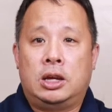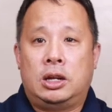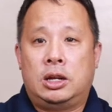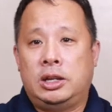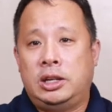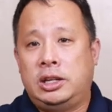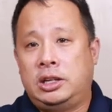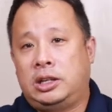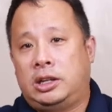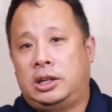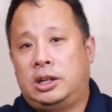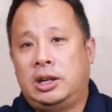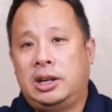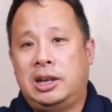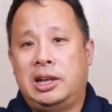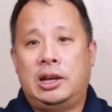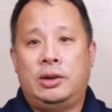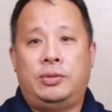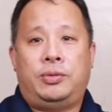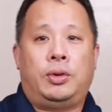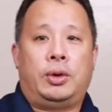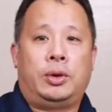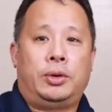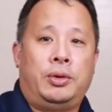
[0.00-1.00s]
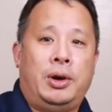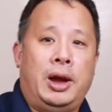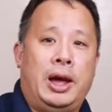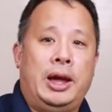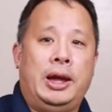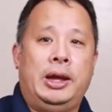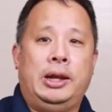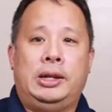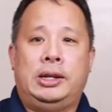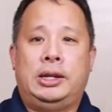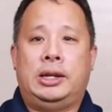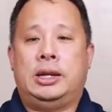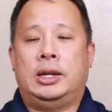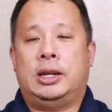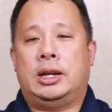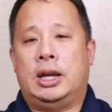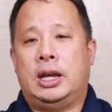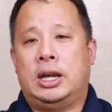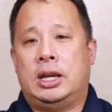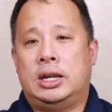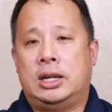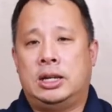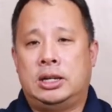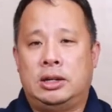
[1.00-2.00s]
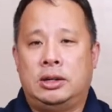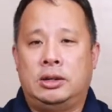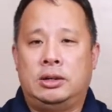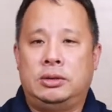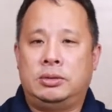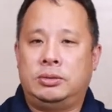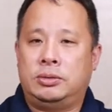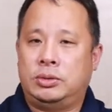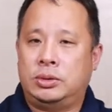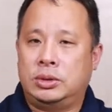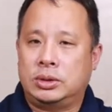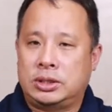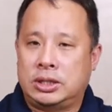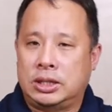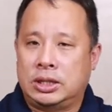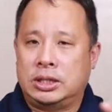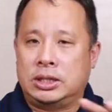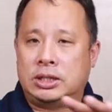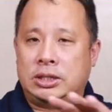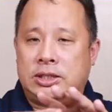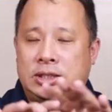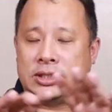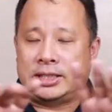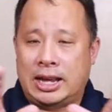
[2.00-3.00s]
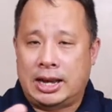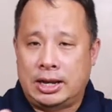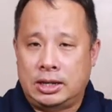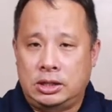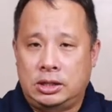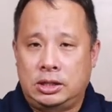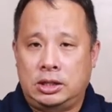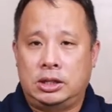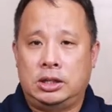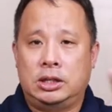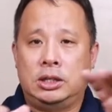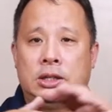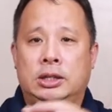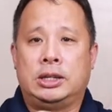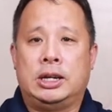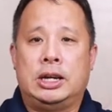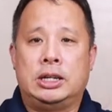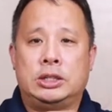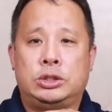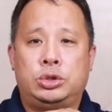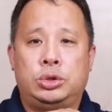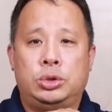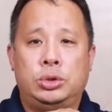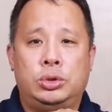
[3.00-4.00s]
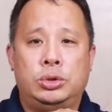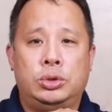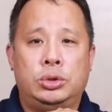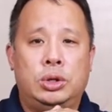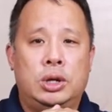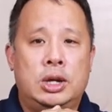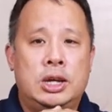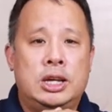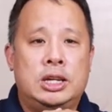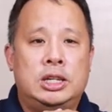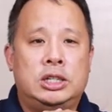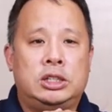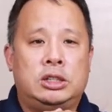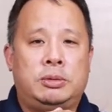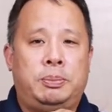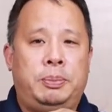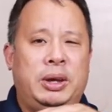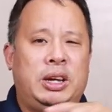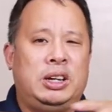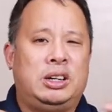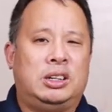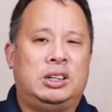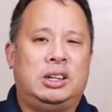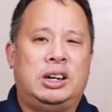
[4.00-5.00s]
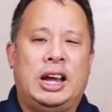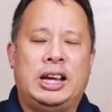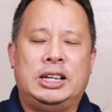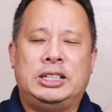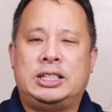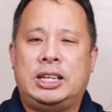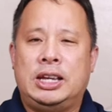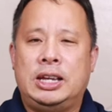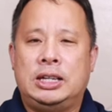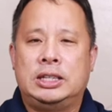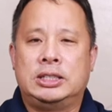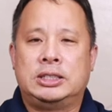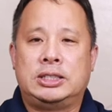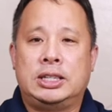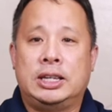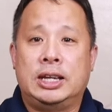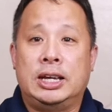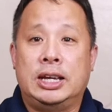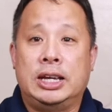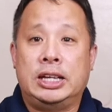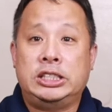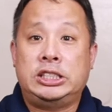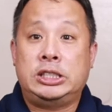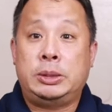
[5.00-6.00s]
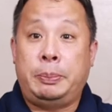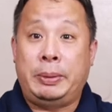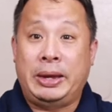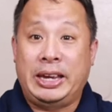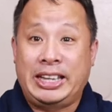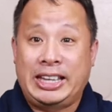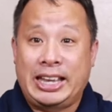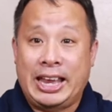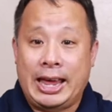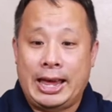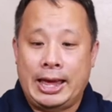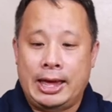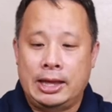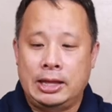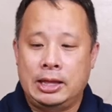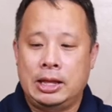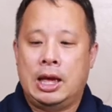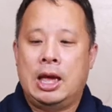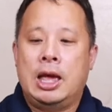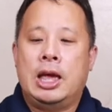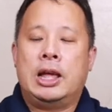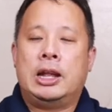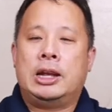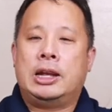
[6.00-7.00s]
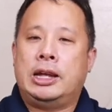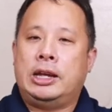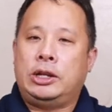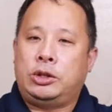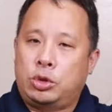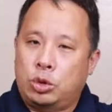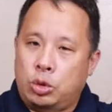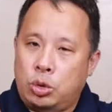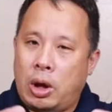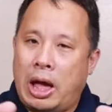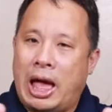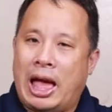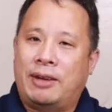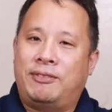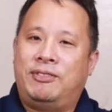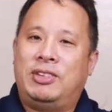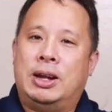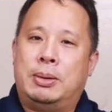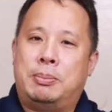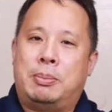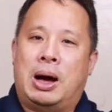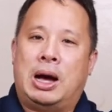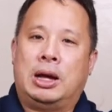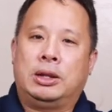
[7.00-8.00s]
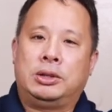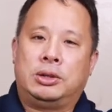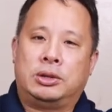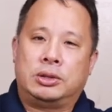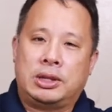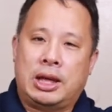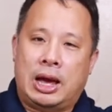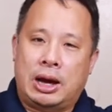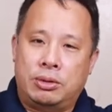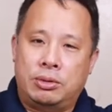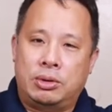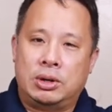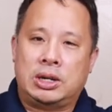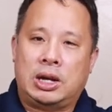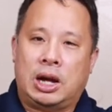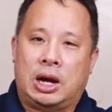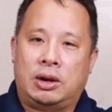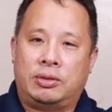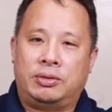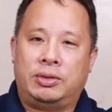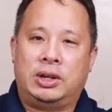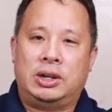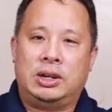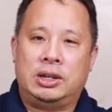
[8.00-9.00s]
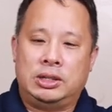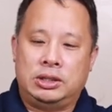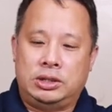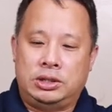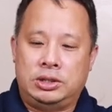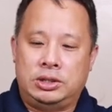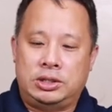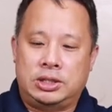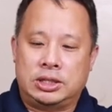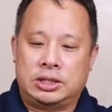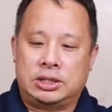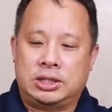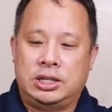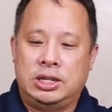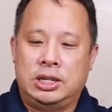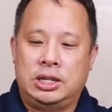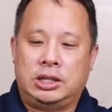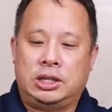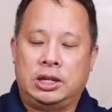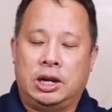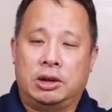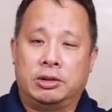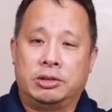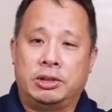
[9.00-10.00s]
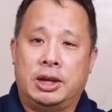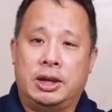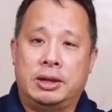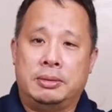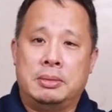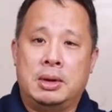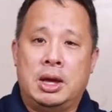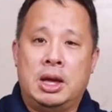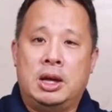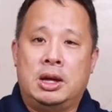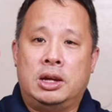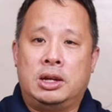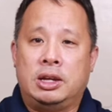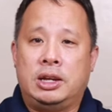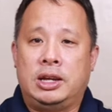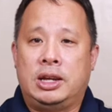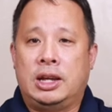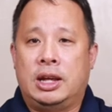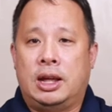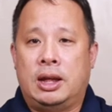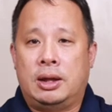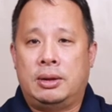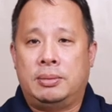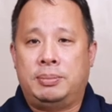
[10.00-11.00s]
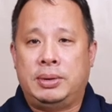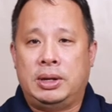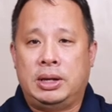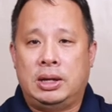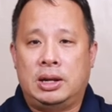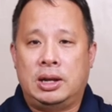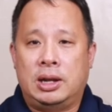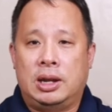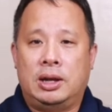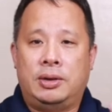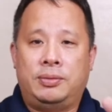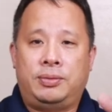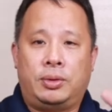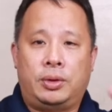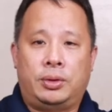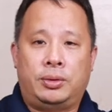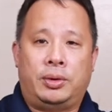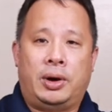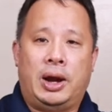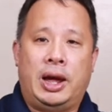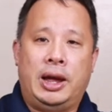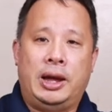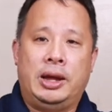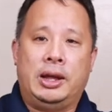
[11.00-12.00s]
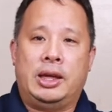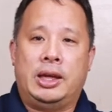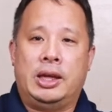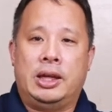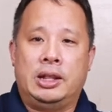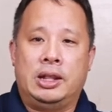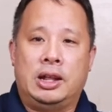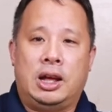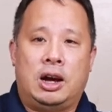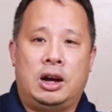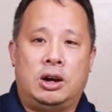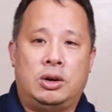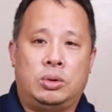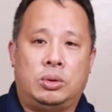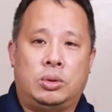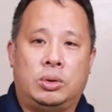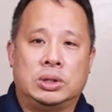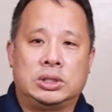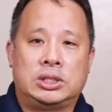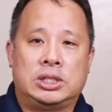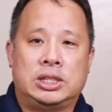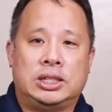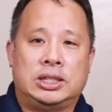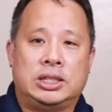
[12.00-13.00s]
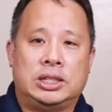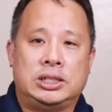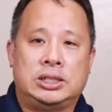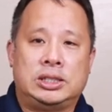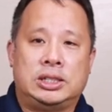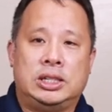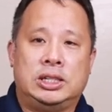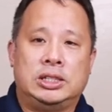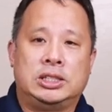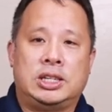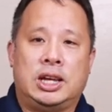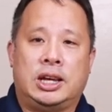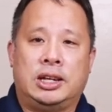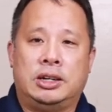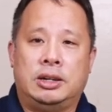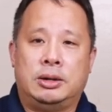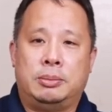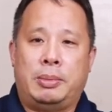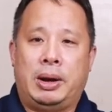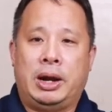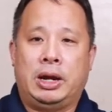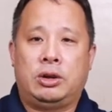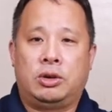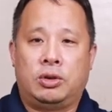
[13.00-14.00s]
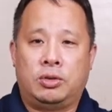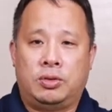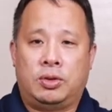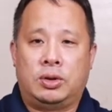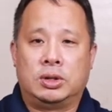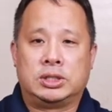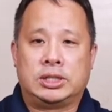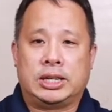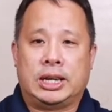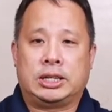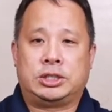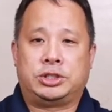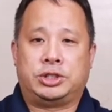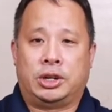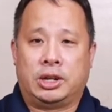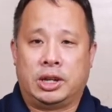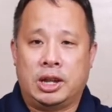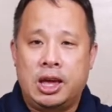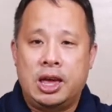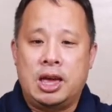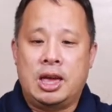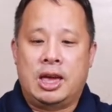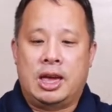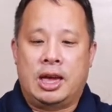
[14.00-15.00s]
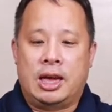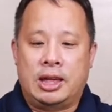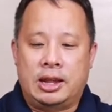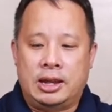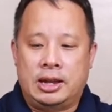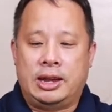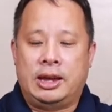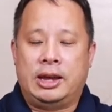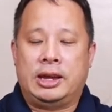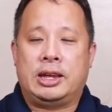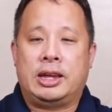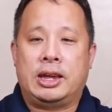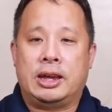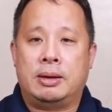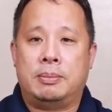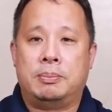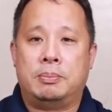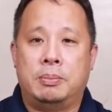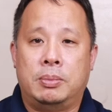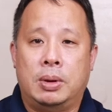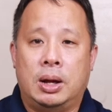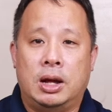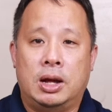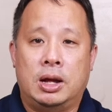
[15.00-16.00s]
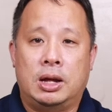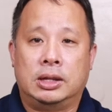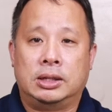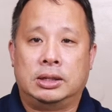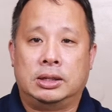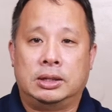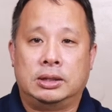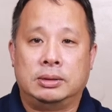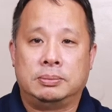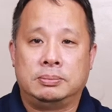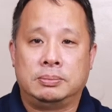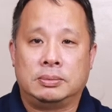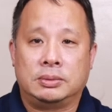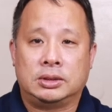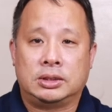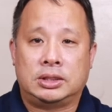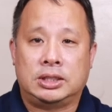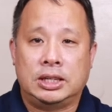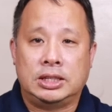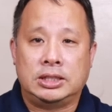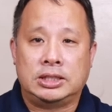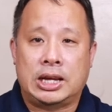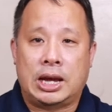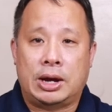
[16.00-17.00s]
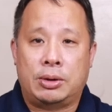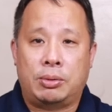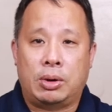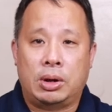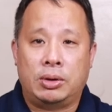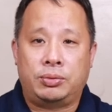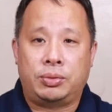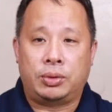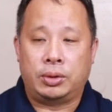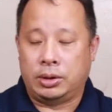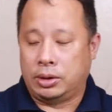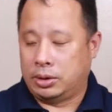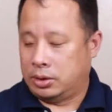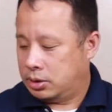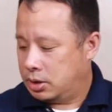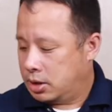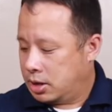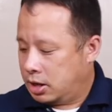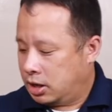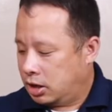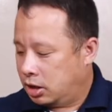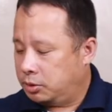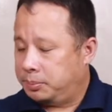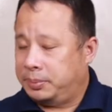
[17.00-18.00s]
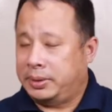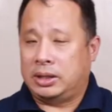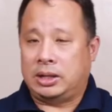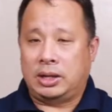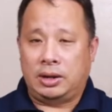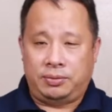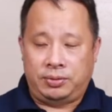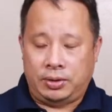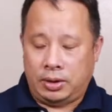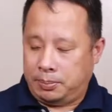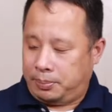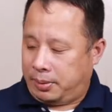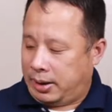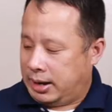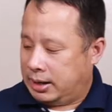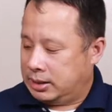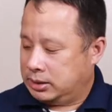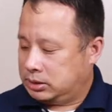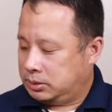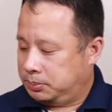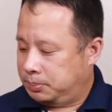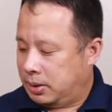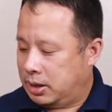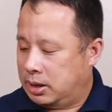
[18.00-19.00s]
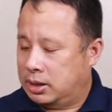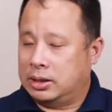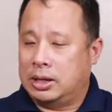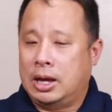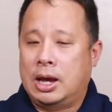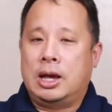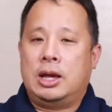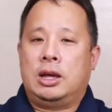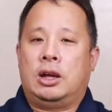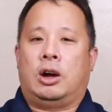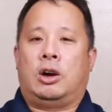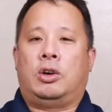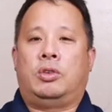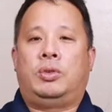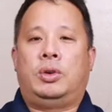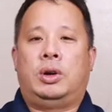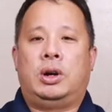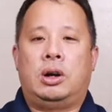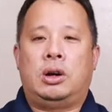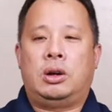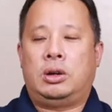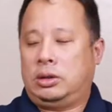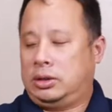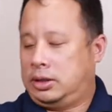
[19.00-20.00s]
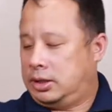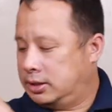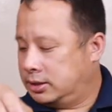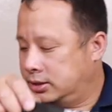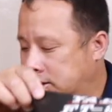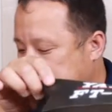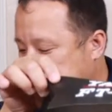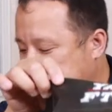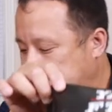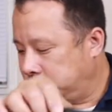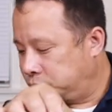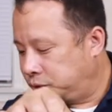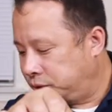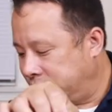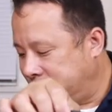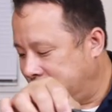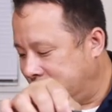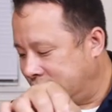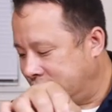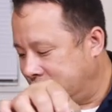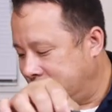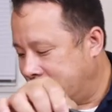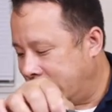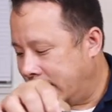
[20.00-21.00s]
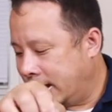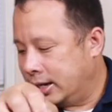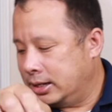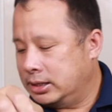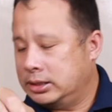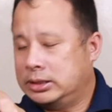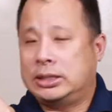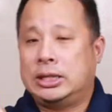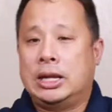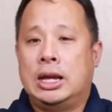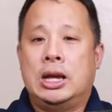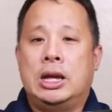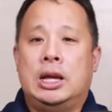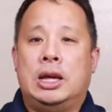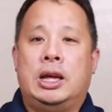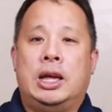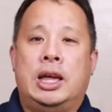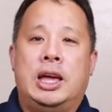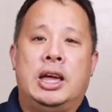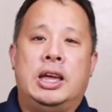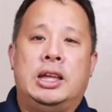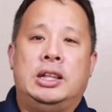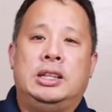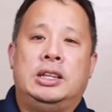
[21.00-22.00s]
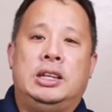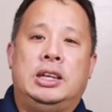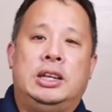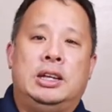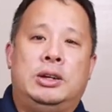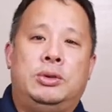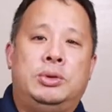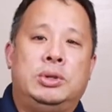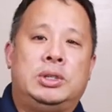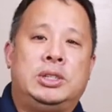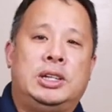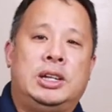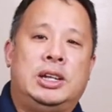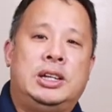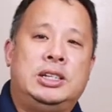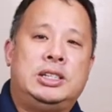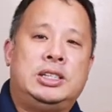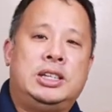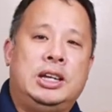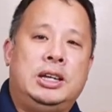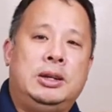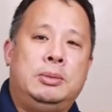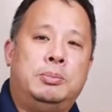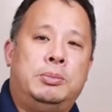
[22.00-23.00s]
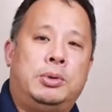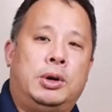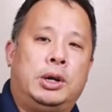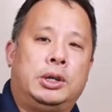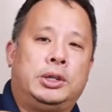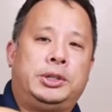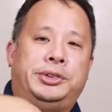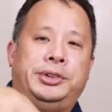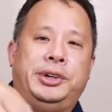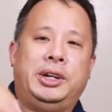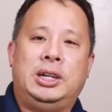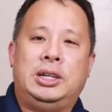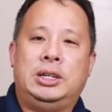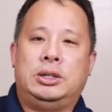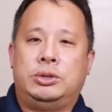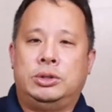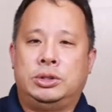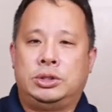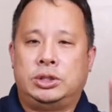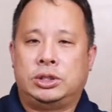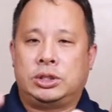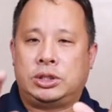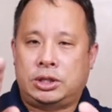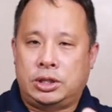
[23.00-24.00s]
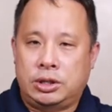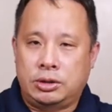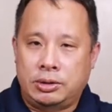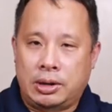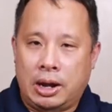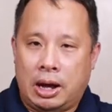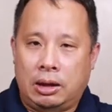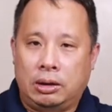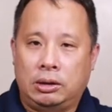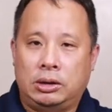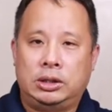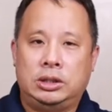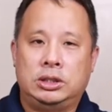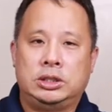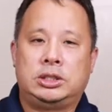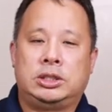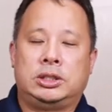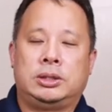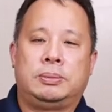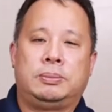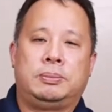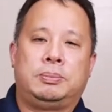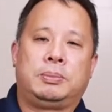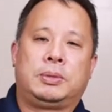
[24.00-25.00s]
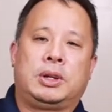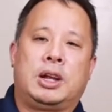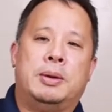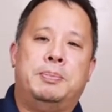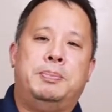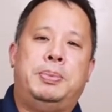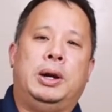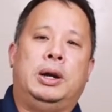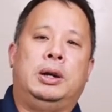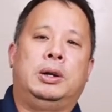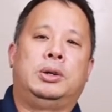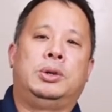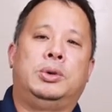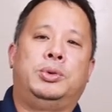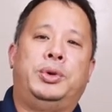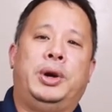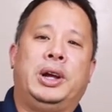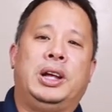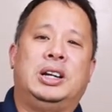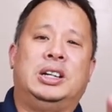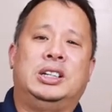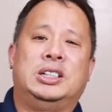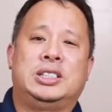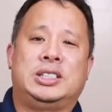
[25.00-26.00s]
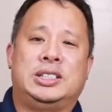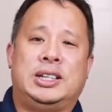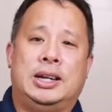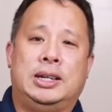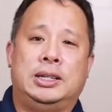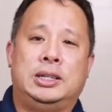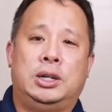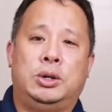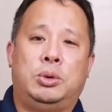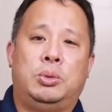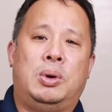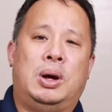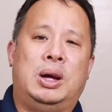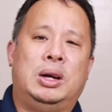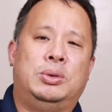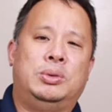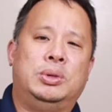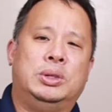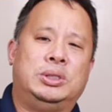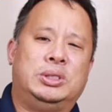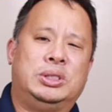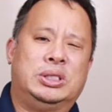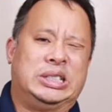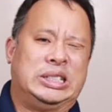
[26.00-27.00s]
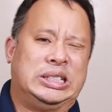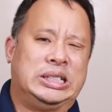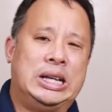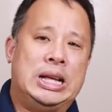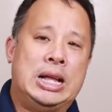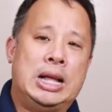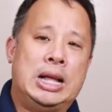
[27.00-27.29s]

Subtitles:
either left or right, with a standard Yaesu speaker, I think it's a SP10. They do have the model that will cover it. You just need to tell them it's gonna be left or right and what's the distance on the microphone section, and they can design one for you. It'll be different price, but overall, this is really nice. And with this embroidery, which is $2 compared to regular standard one, which is